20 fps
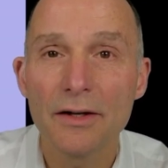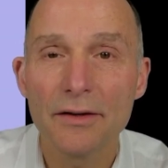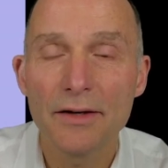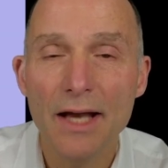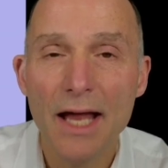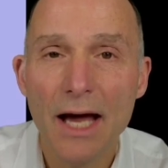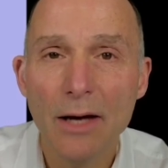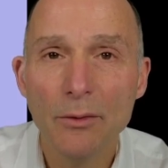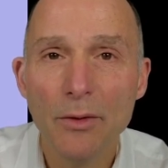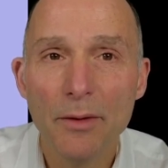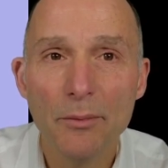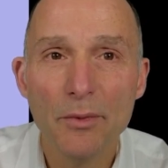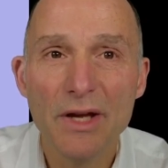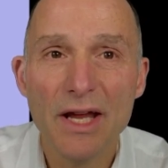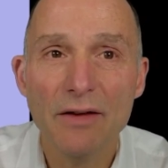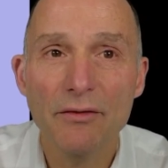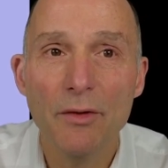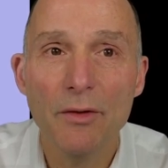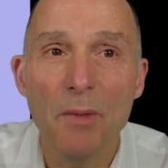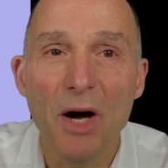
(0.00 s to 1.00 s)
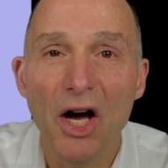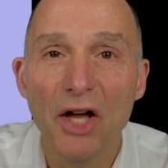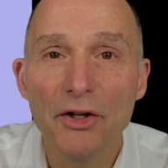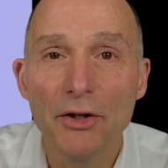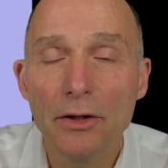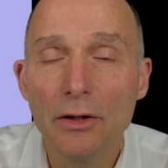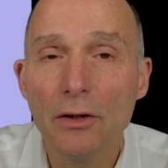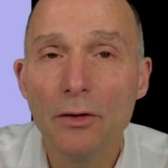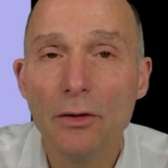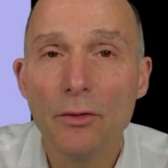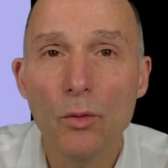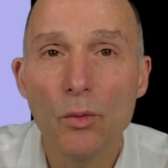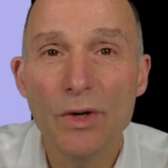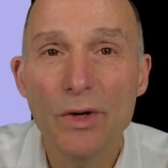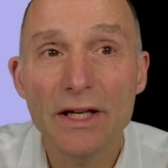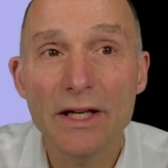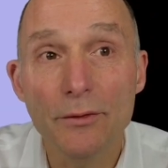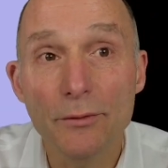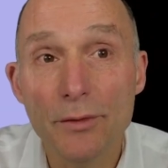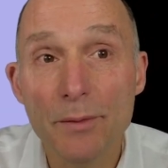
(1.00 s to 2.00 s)
Now that we have a model, we
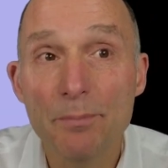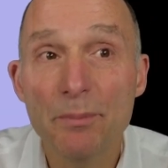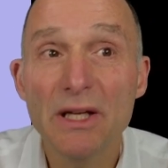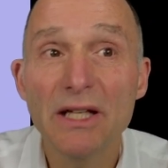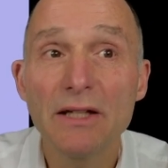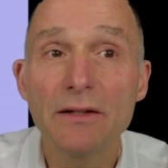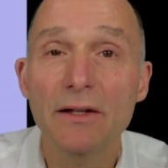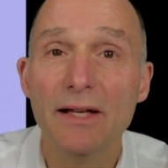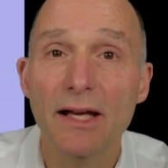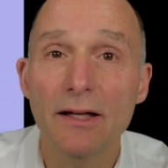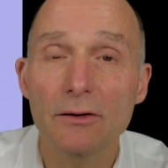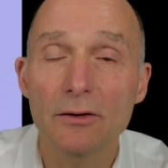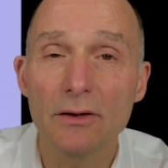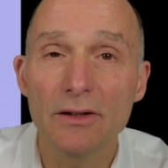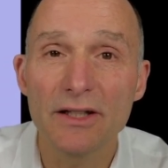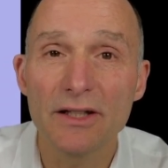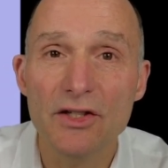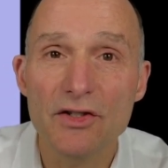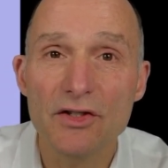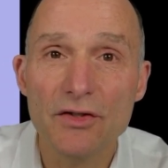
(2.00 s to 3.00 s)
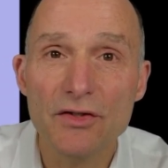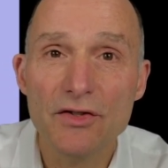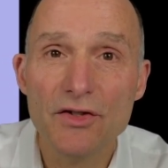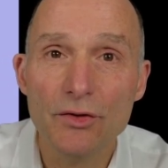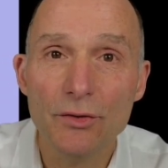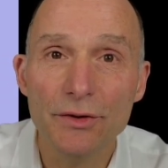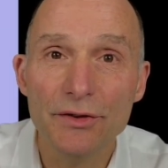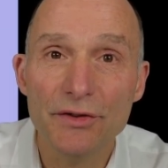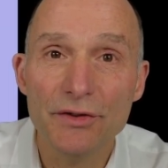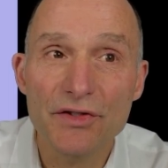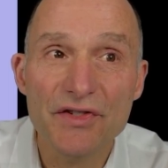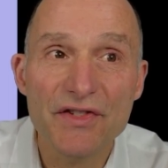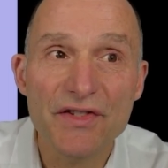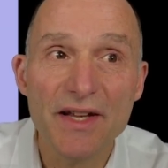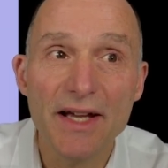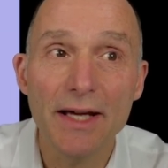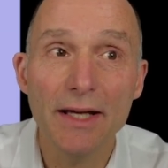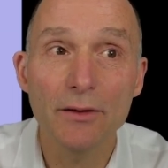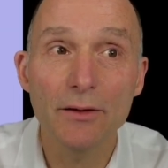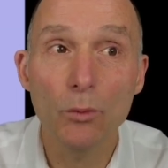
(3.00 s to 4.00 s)
can repeat the calculations to
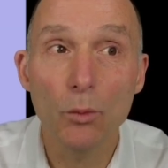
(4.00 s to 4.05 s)
understand